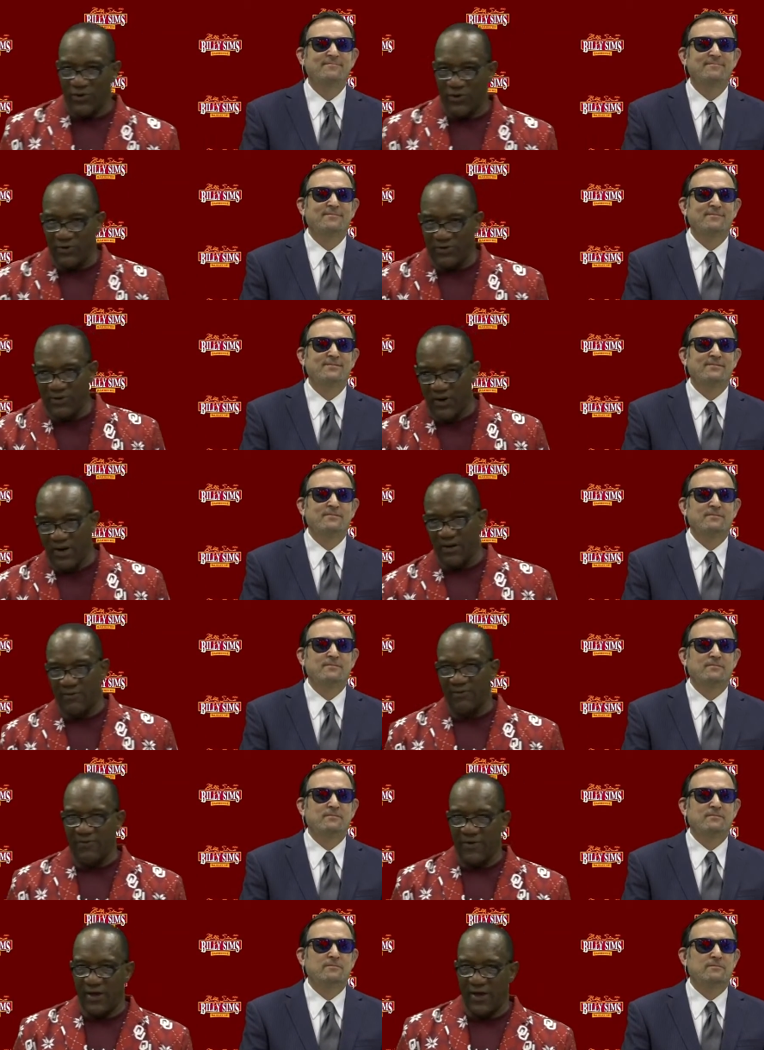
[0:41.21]
Speaker 1: barbecue to
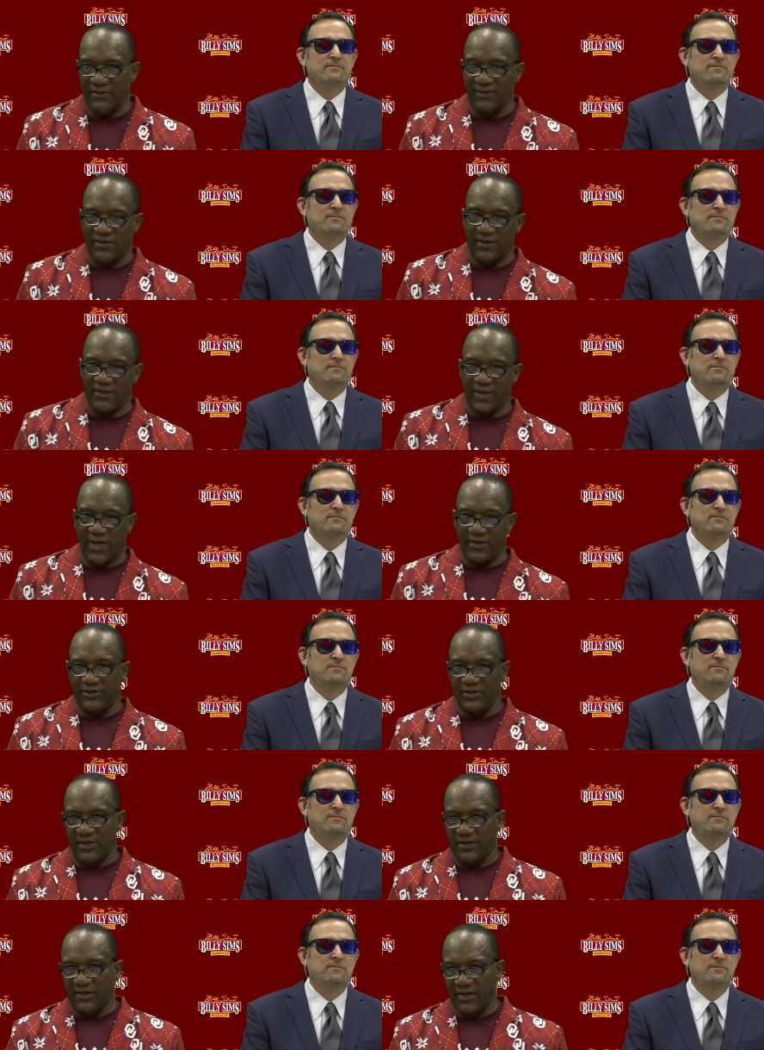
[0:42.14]
all the fans in the
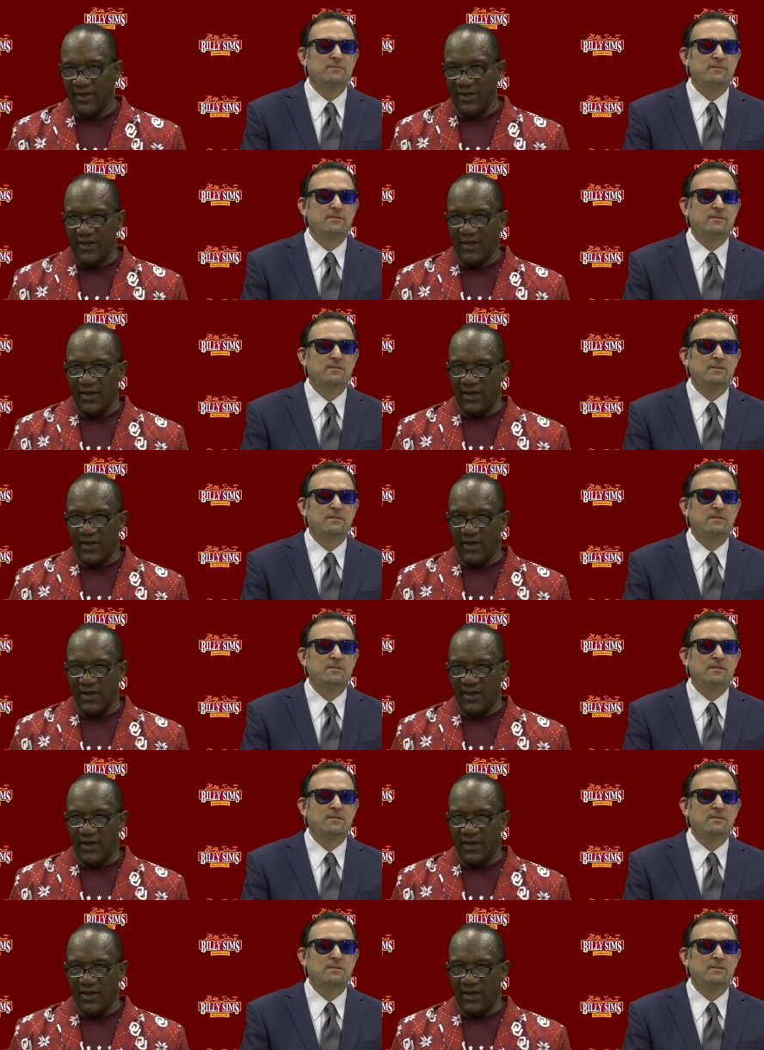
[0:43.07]
nation,